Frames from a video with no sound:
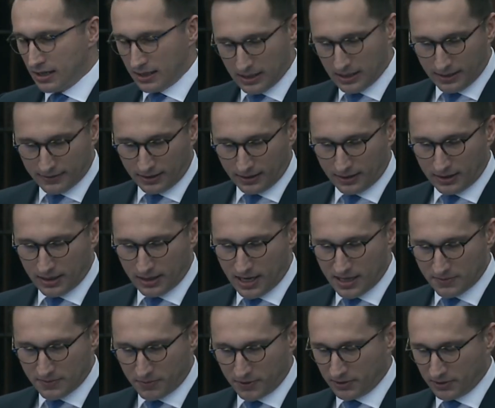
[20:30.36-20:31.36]
I think the
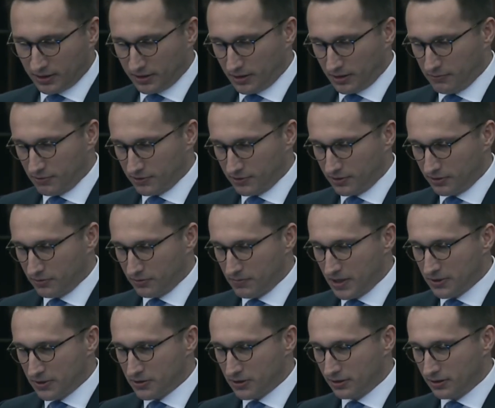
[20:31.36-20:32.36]
last point that I wanted to
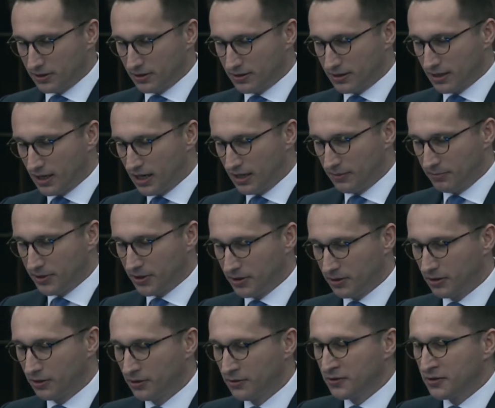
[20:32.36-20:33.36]
mention is the
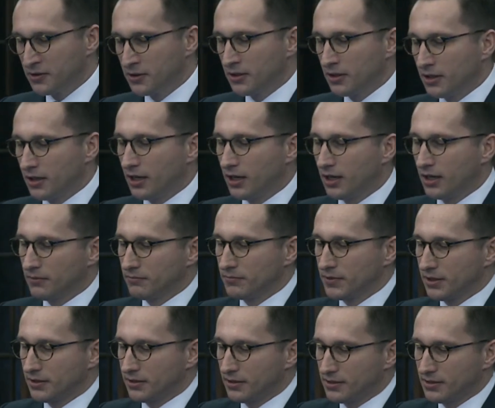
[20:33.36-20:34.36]
IPO
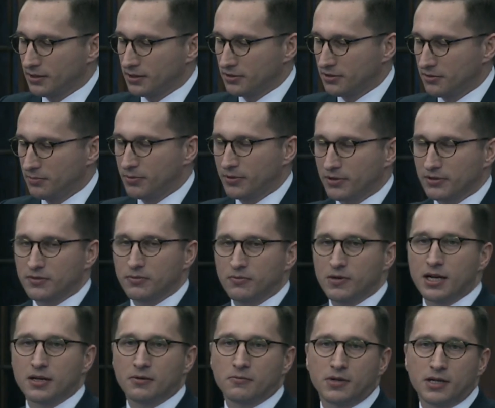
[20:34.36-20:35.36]
research reports.
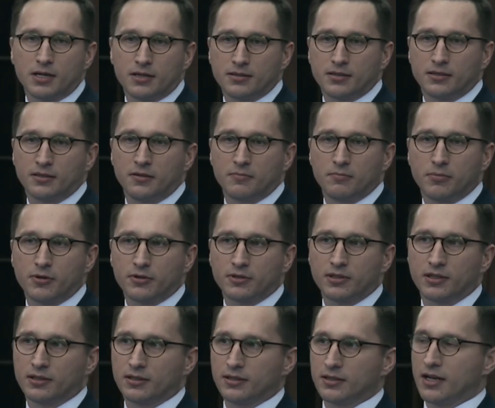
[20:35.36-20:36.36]
Why is it
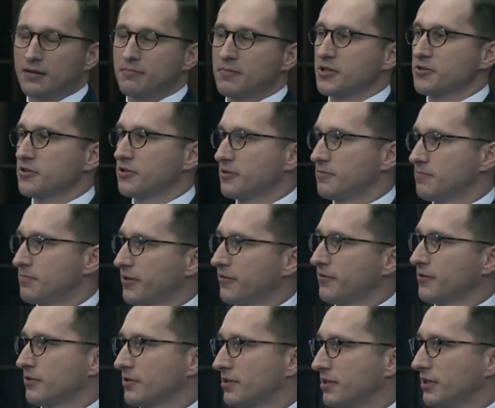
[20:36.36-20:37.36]
important? I mentioned
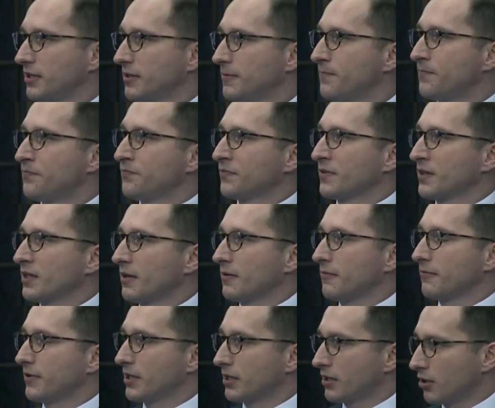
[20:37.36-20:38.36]
previously,
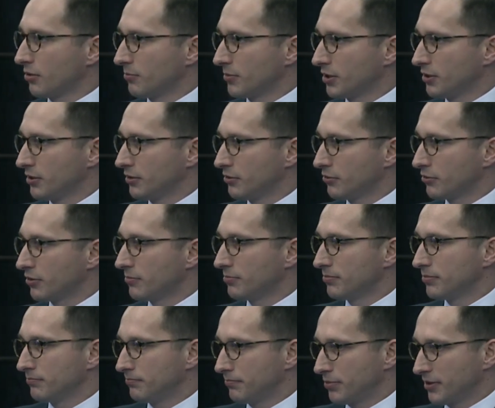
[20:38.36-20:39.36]
very common in
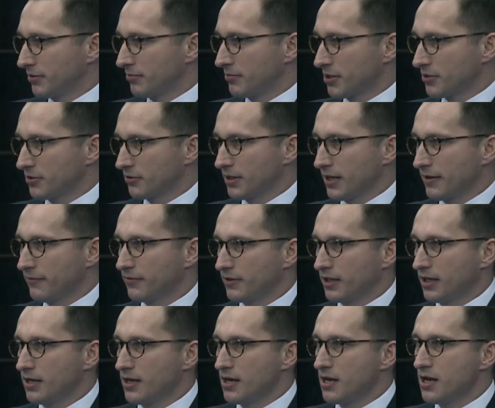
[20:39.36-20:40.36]
Europe, pretty much on
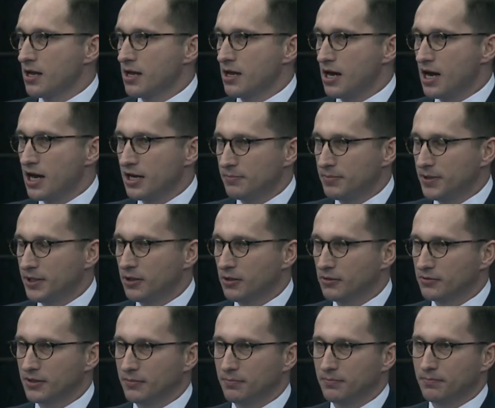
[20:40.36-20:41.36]
every
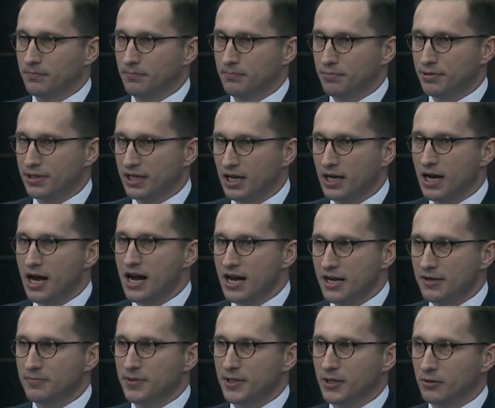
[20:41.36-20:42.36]
IPO, the
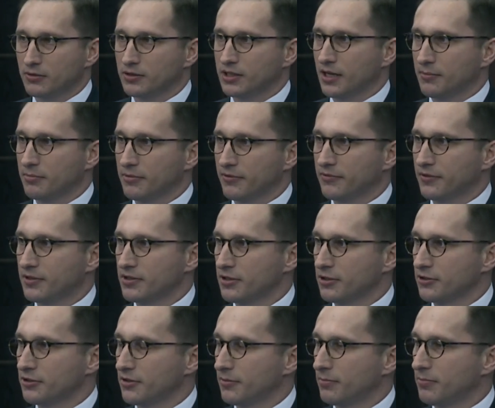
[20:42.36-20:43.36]
pre-IPO type of
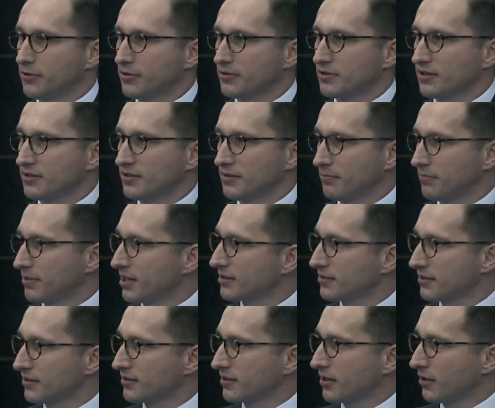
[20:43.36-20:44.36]
research reports as a price
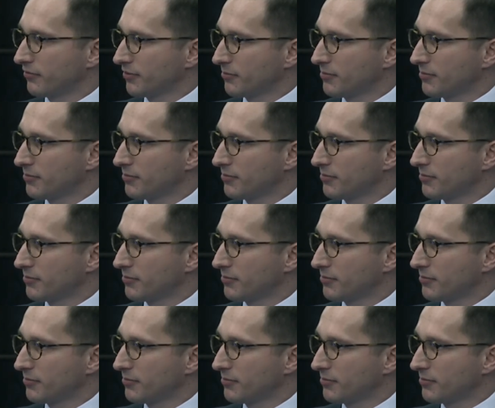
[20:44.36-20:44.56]
discovery